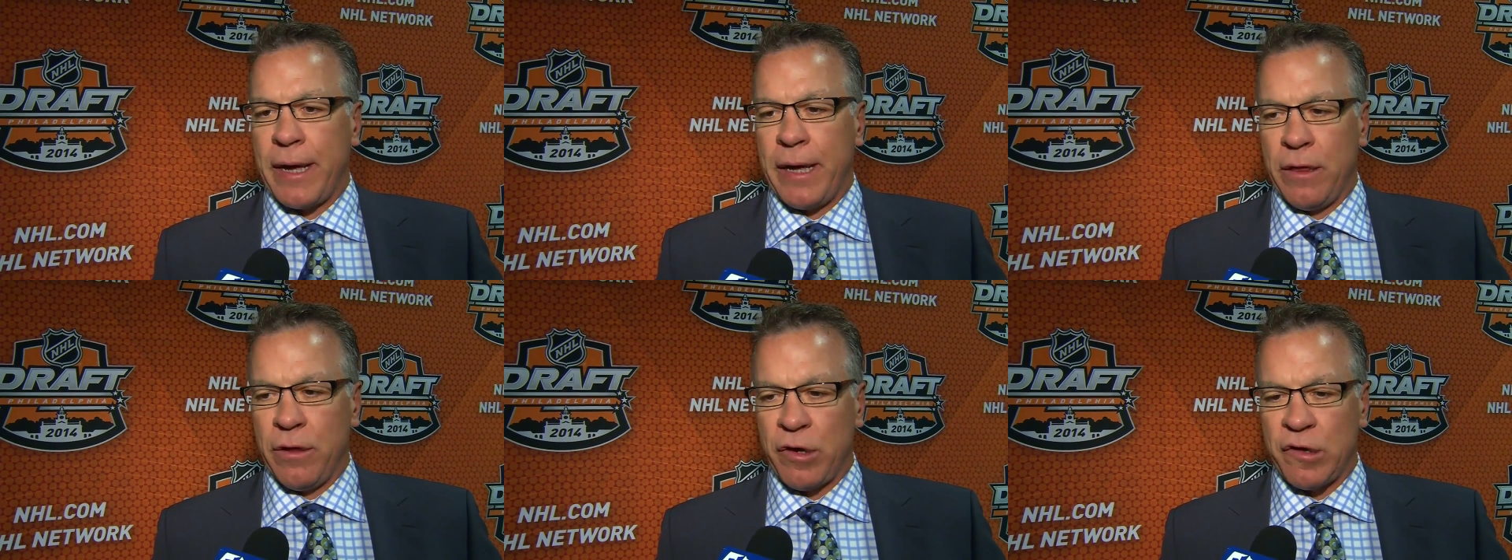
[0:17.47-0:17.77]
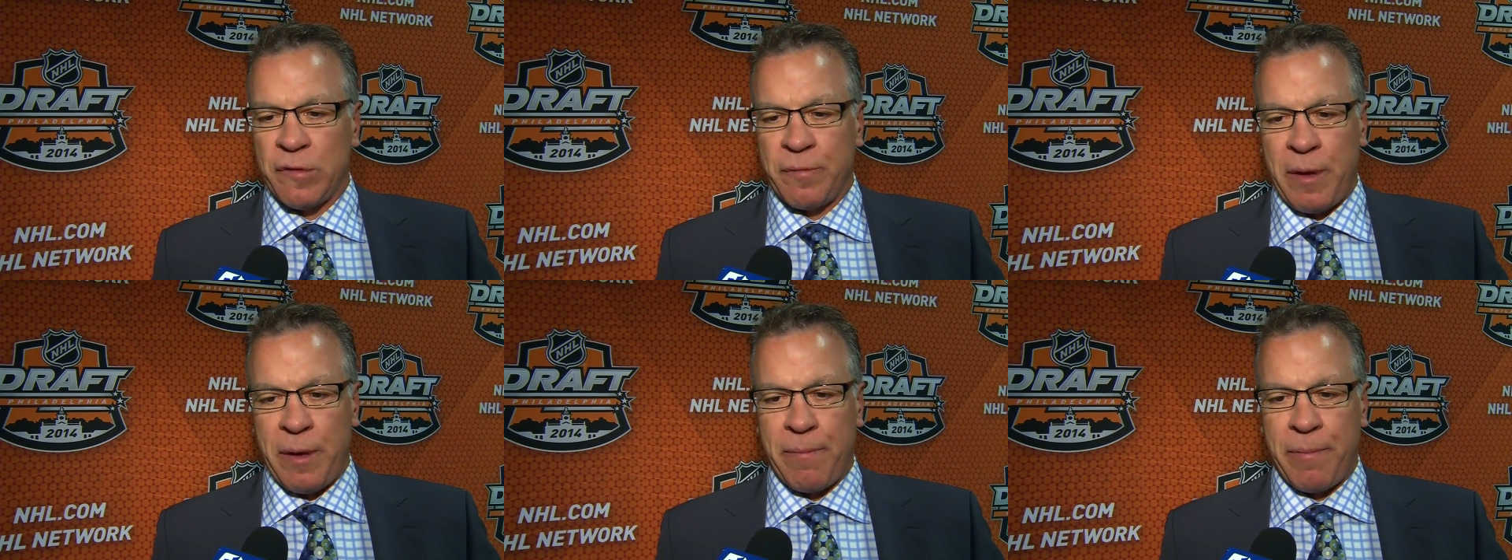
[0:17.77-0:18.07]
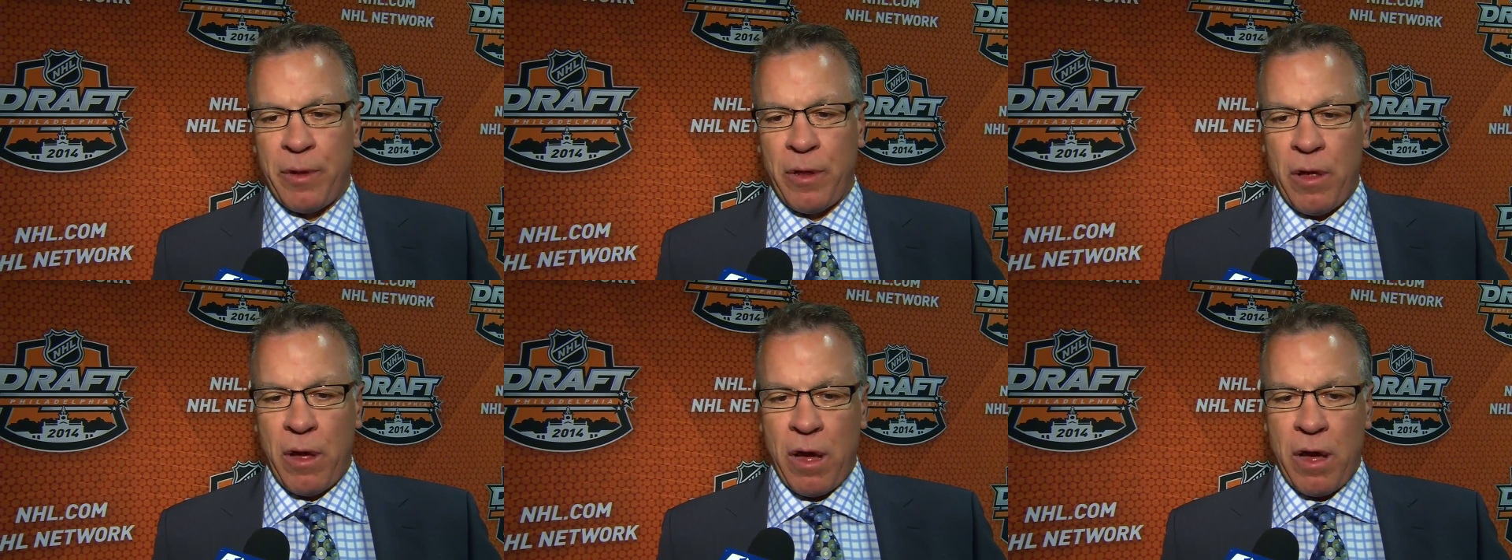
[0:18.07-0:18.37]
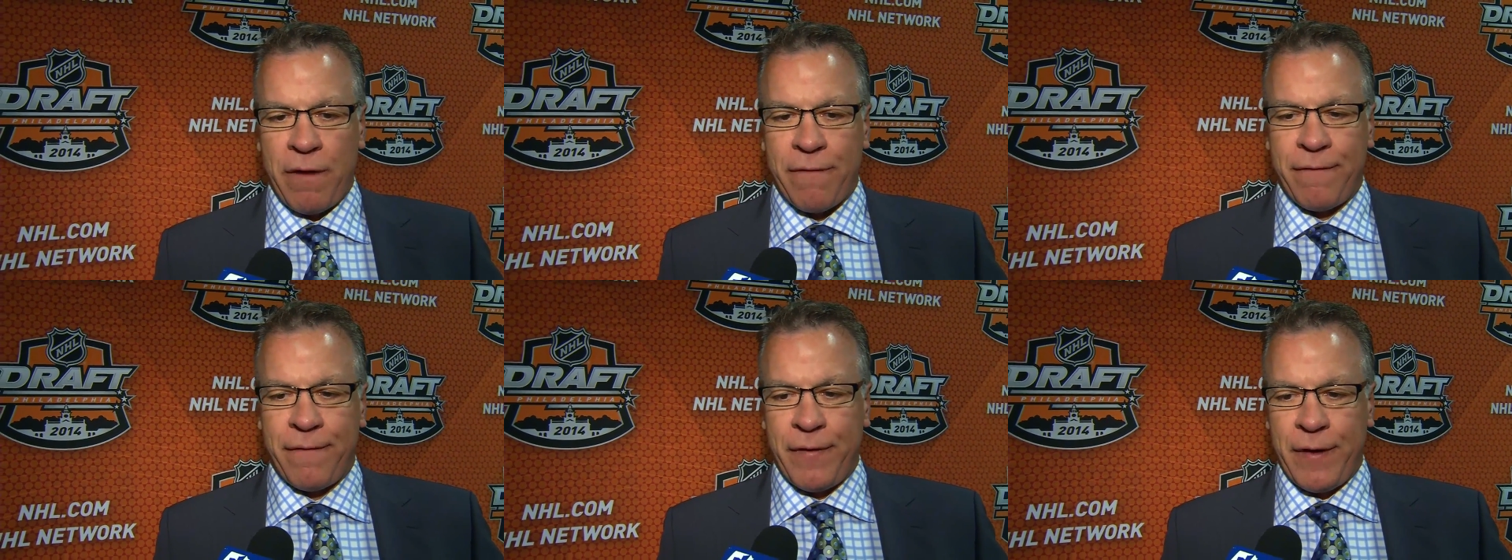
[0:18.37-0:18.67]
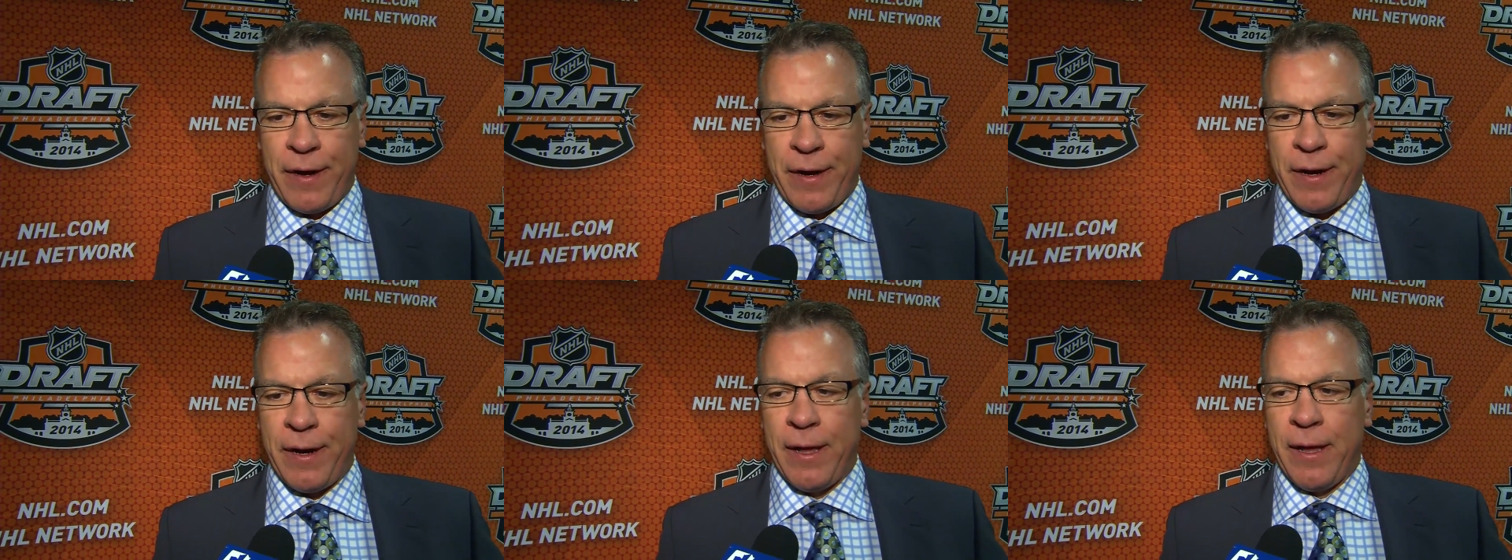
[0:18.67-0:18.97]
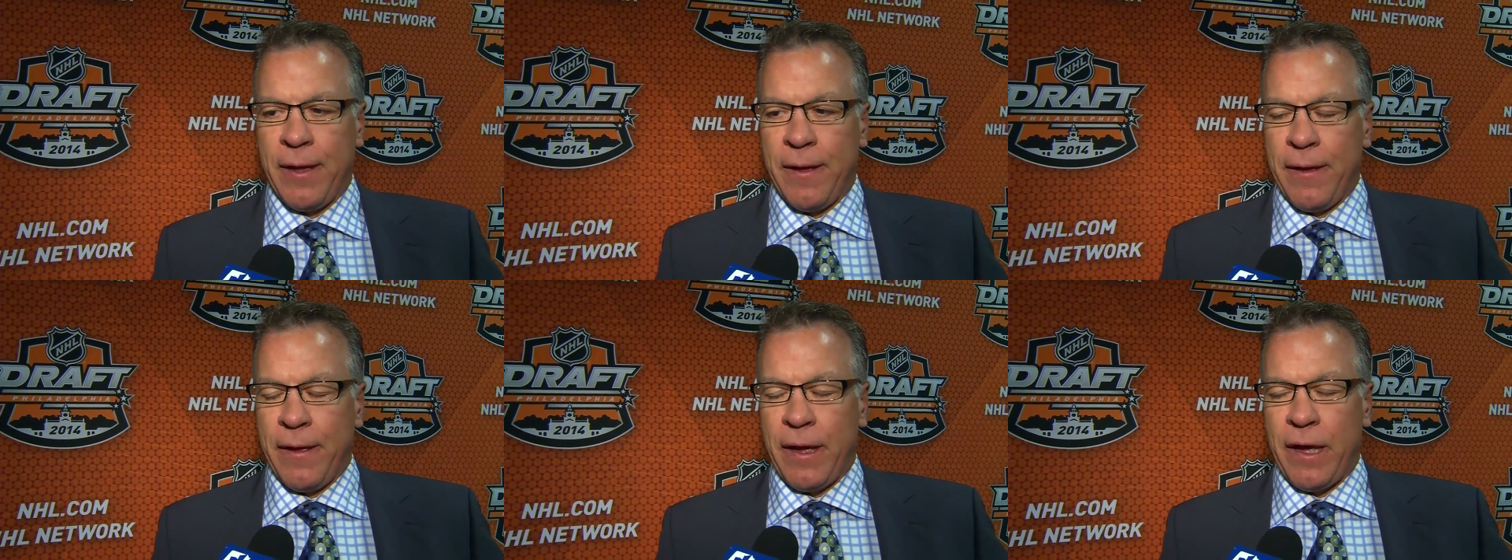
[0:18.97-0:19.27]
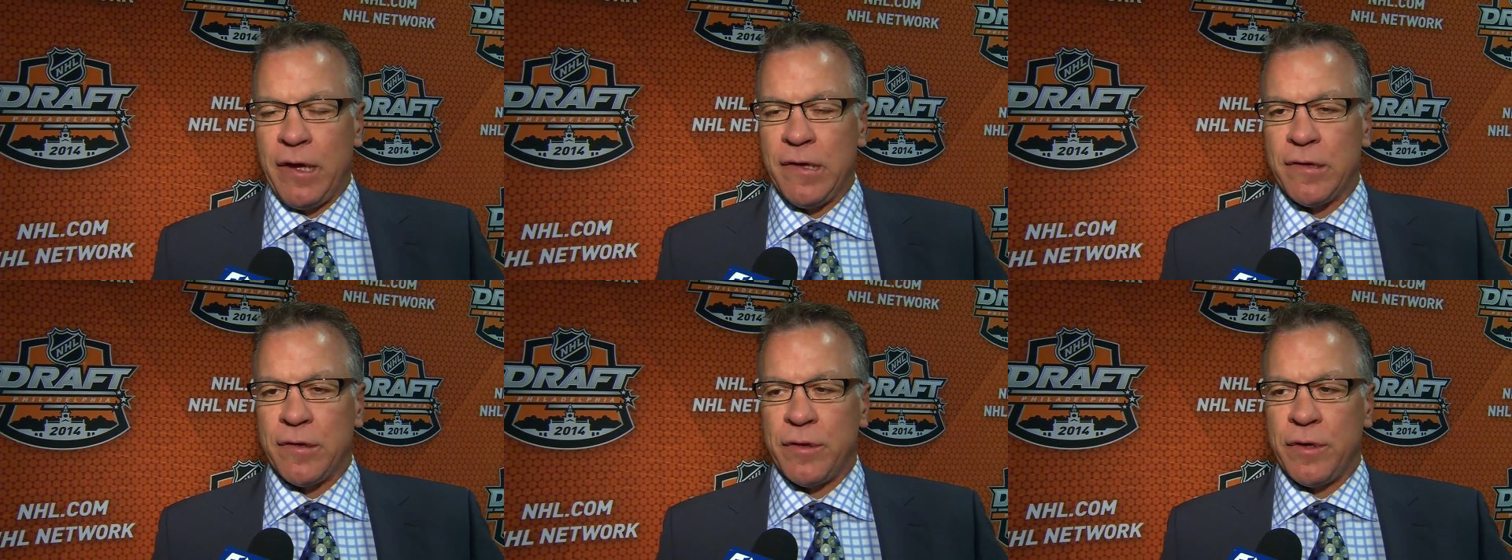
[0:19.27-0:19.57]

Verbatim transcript: He looks people off and he's